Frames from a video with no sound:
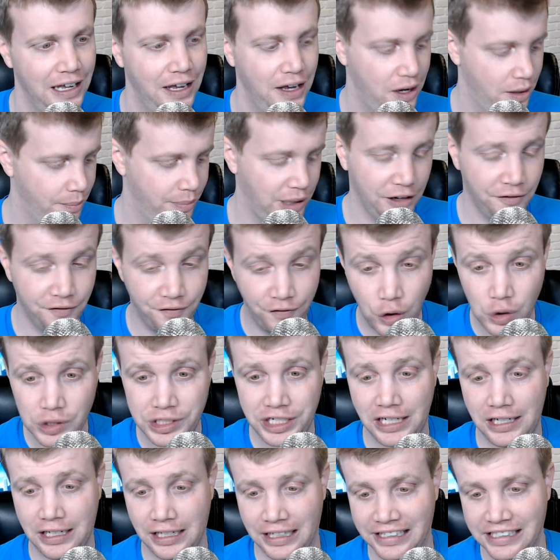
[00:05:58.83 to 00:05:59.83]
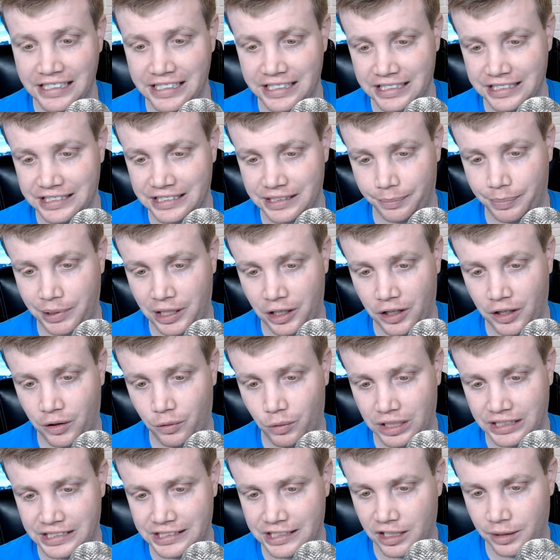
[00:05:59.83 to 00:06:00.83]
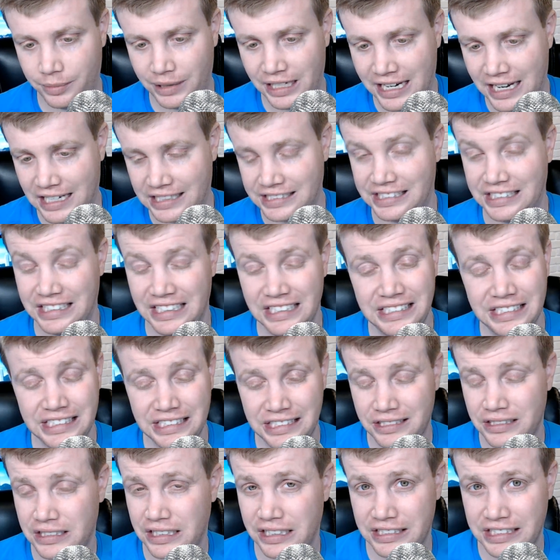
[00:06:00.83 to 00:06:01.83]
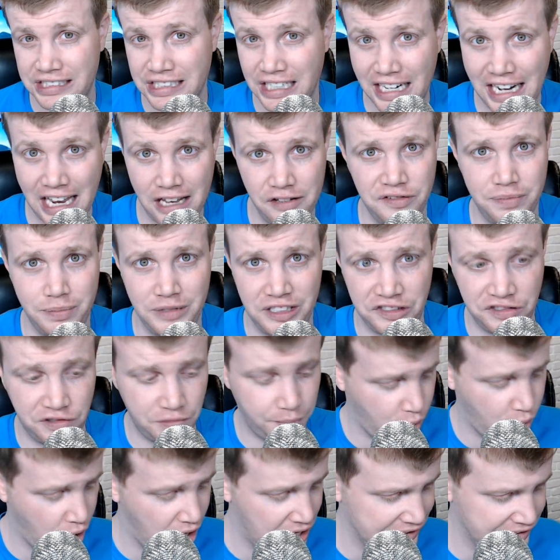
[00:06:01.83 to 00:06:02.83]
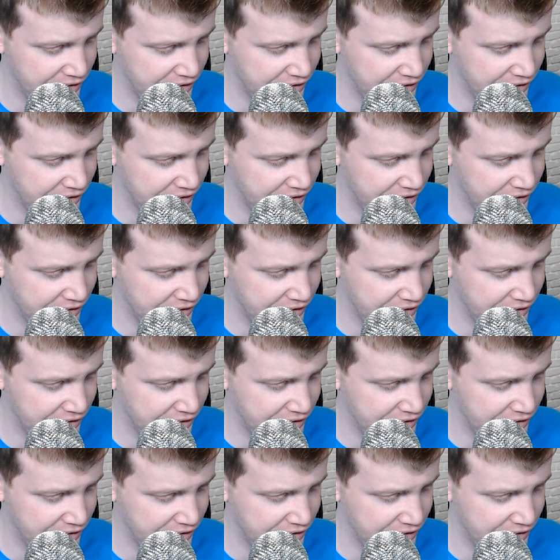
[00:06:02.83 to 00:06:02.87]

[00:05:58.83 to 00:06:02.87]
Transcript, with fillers: But Volta is appearing. What's going to be next? This this announcement surprised